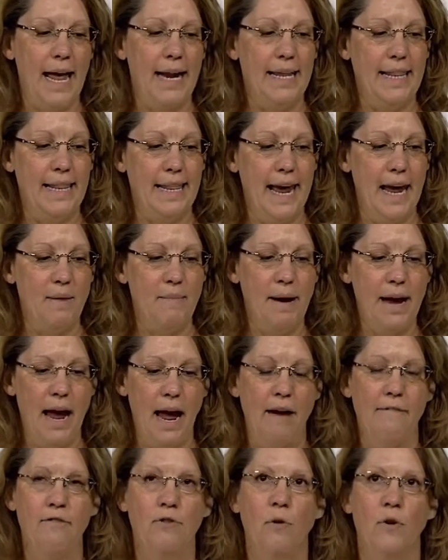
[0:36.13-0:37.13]
and they may
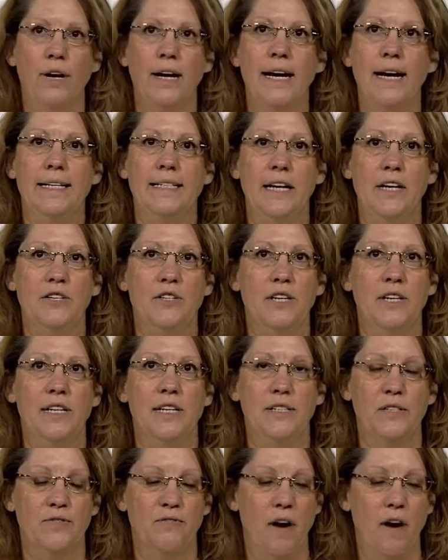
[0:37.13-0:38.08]
have an organization of this